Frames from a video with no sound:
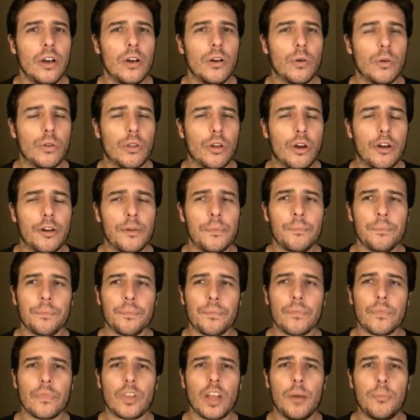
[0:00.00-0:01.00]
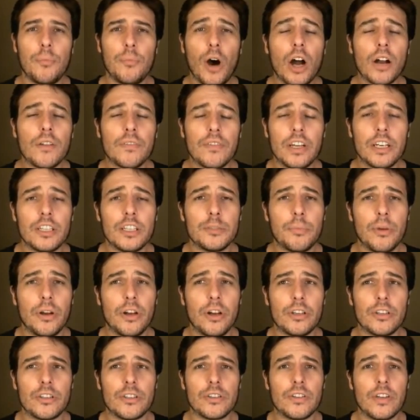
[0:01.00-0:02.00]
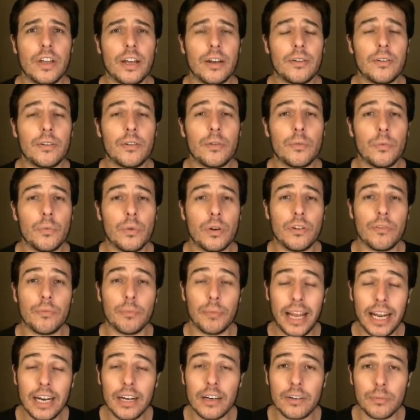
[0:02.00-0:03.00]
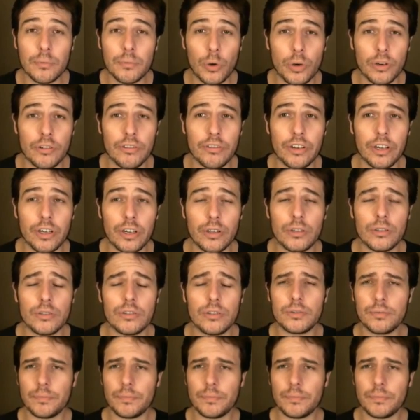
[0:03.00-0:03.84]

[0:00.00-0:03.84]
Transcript: although a part of the experience that would have made it more difficult